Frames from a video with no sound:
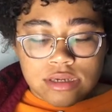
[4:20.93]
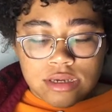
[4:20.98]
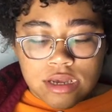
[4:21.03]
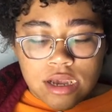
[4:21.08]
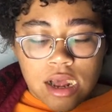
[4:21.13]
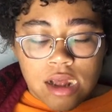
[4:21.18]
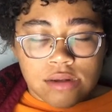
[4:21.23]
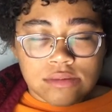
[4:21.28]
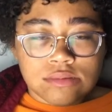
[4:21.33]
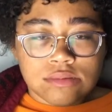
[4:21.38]

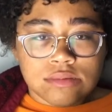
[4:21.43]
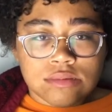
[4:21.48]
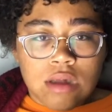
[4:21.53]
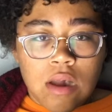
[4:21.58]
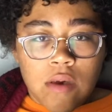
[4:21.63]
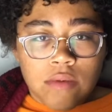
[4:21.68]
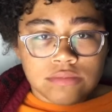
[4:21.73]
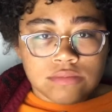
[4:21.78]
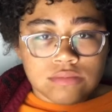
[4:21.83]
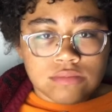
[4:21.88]
Yeah.
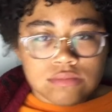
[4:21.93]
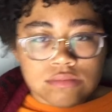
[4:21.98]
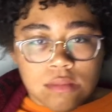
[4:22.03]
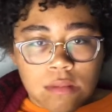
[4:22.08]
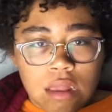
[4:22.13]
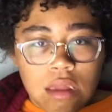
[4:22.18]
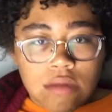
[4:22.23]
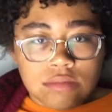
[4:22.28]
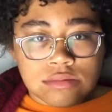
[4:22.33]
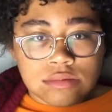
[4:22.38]

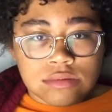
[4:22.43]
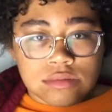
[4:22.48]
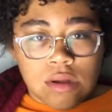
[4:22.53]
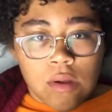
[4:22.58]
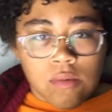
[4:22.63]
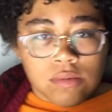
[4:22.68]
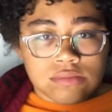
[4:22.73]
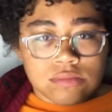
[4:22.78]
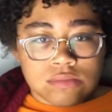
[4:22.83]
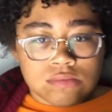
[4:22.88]
Okay.
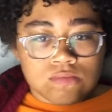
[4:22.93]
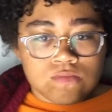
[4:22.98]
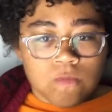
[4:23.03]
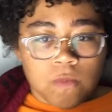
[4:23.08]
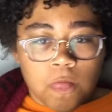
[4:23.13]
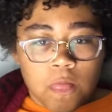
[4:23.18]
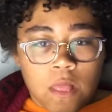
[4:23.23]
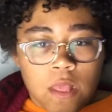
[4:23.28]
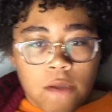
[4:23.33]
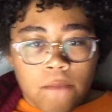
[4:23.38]

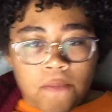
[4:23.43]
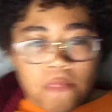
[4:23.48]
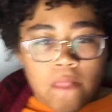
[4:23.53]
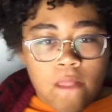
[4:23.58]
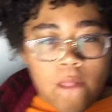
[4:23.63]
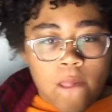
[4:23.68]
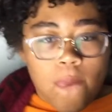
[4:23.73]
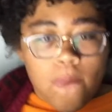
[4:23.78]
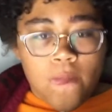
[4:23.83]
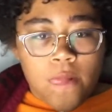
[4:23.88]
Say the
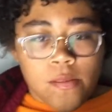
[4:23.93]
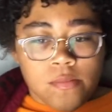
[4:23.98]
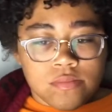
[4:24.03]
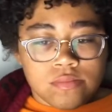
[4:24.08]
outro.